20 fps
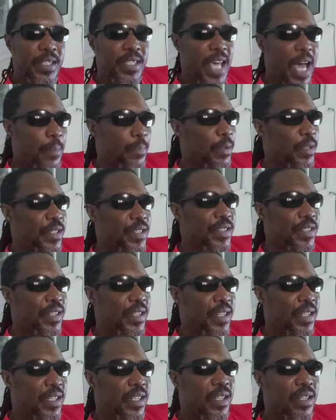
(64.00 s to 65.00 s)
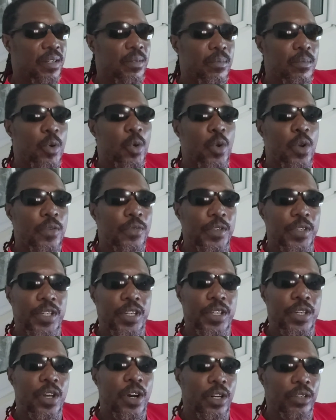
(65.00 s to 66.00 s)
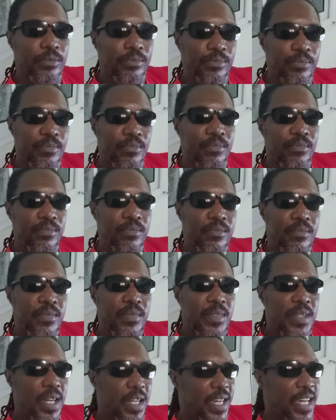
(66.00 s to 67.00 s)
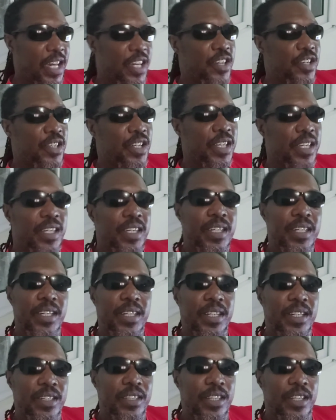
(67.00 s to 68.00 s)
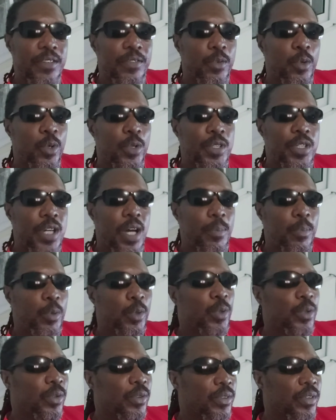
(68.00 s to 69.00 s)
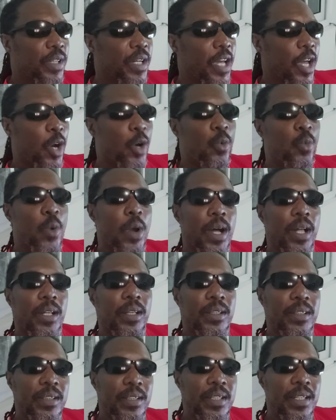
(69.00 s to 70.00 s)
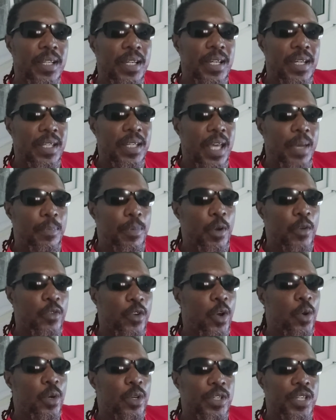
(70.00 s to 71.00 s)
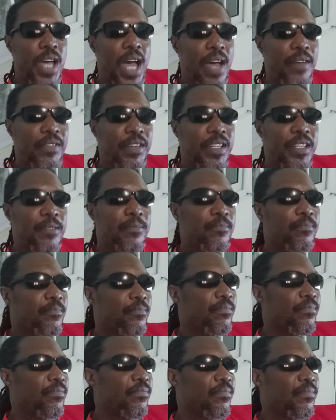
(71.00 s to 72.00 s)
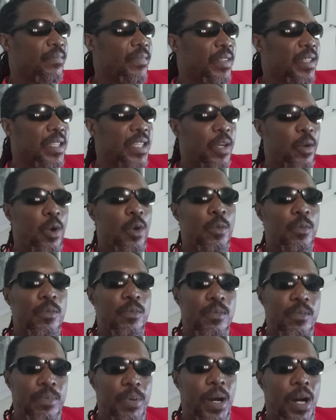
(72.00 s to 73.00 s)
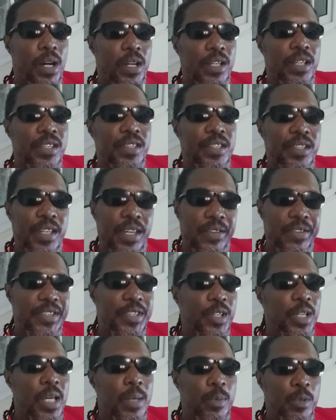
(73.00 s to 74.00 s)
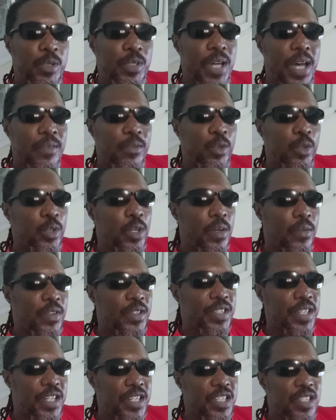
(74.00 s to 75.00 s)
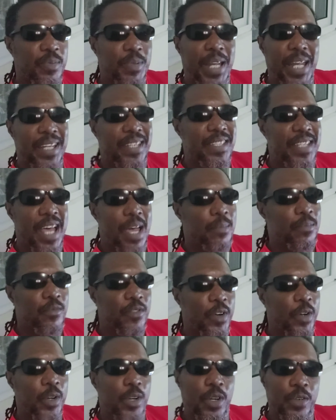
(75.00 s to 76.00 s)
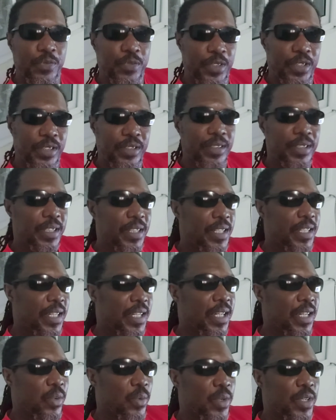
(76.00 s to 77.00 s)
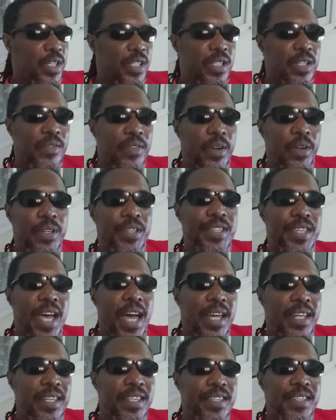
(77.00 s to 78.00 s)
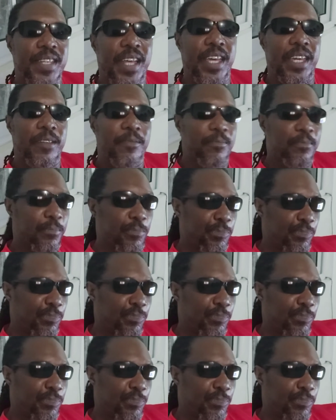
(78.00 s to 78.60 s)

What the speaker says: This happens more often than not. Occasionally, the divorced couple get on well. They both go on to having their own partners and they're still able to have good conversations. But that doesn't happen very often, which is a very sad state.